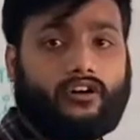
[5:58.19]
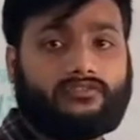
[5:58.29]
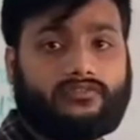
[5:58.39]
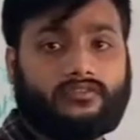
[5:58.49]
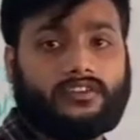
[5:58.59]

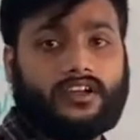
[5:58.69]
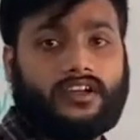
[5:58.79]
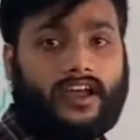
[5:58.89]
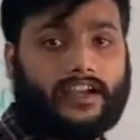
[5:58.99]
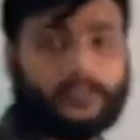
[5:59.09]
of
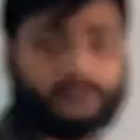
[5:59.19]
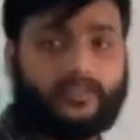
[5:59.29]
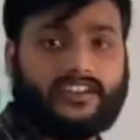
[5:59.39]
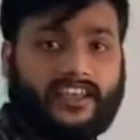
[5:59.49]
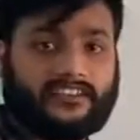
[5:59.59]
atoms
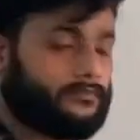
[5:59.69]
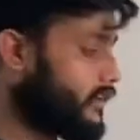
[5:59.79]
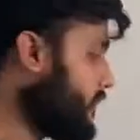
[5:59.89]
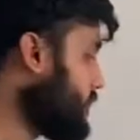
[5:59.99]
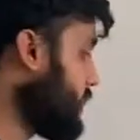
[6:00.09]
will take
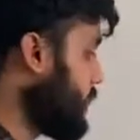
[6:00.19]
place